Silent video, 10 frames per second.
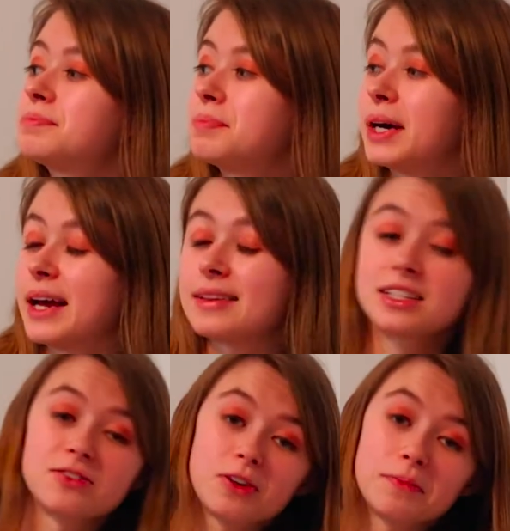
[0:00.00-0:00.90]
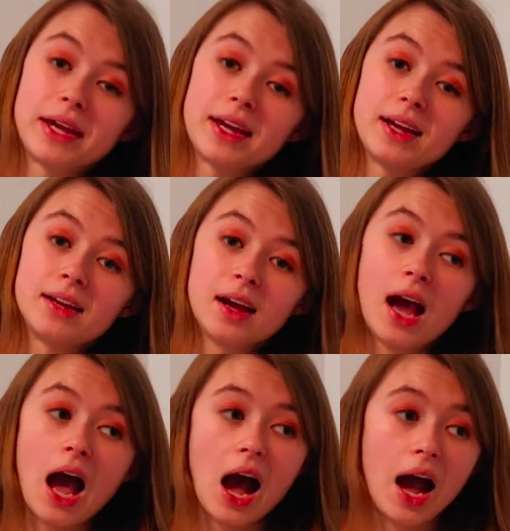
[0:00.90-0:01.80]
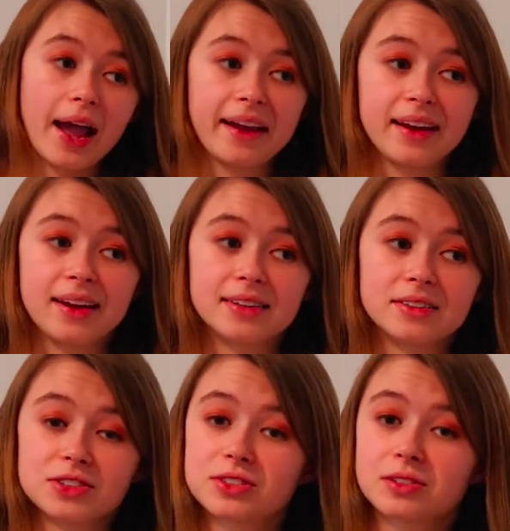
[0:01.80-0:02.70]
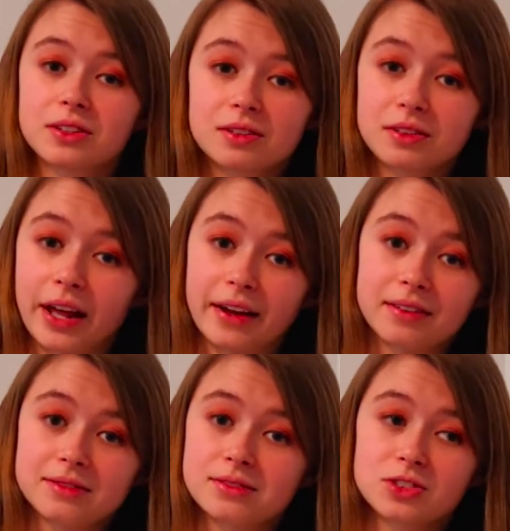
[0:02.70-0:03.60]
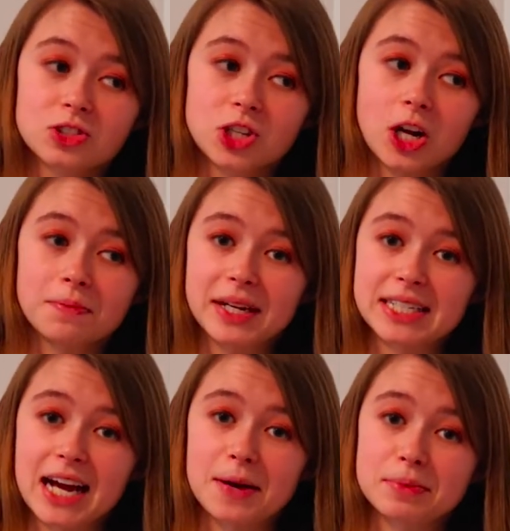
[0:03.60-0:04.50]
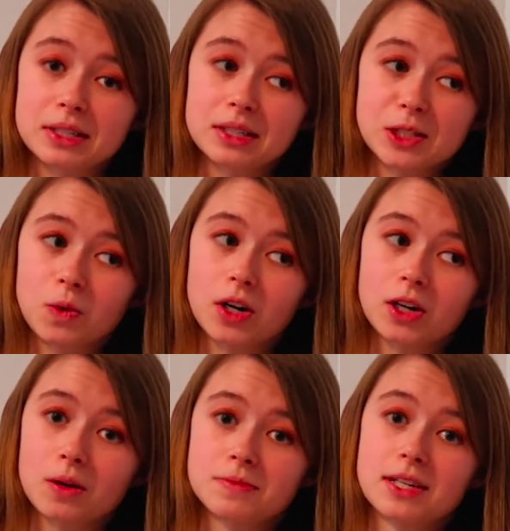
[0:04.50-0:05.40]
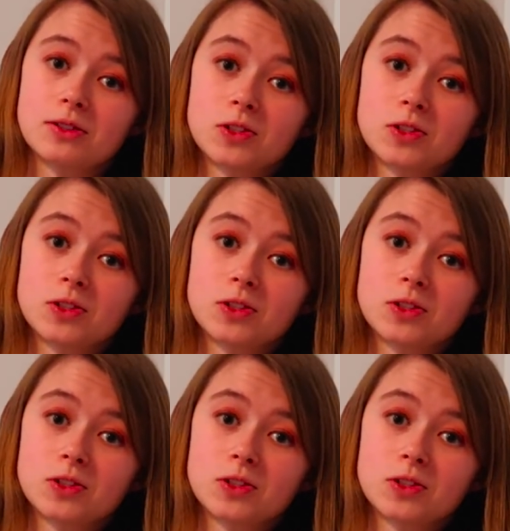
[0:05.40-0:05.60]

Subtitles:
but at least for me, I can like turn on my tap and clean water comes out.